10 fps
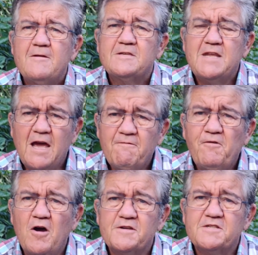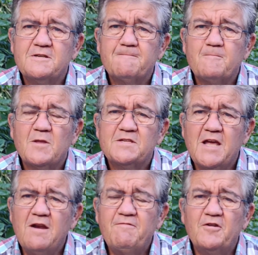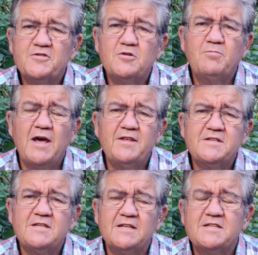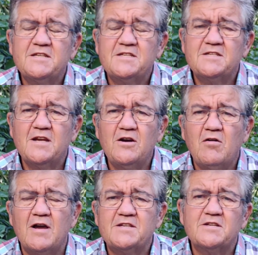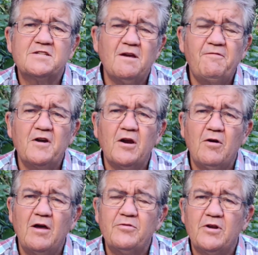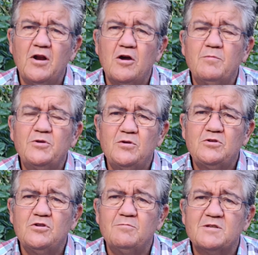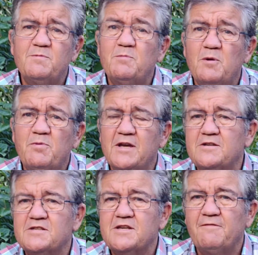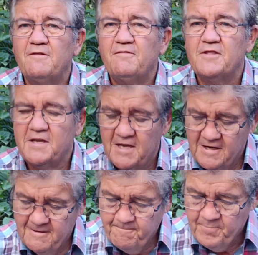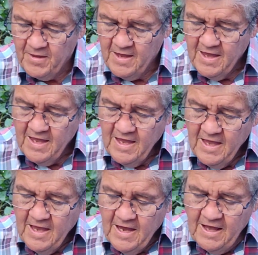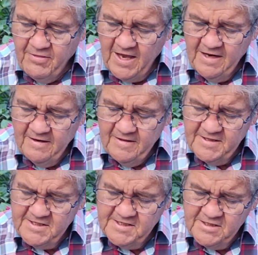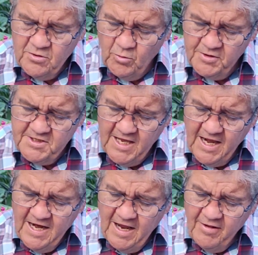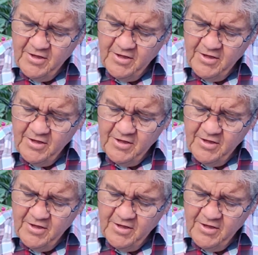Stand fast. Stand fast. Your brothers and sisters in Christ are suffering around the globe. You too must be prepared to suffer for the kingdom. And then this is towards the end now.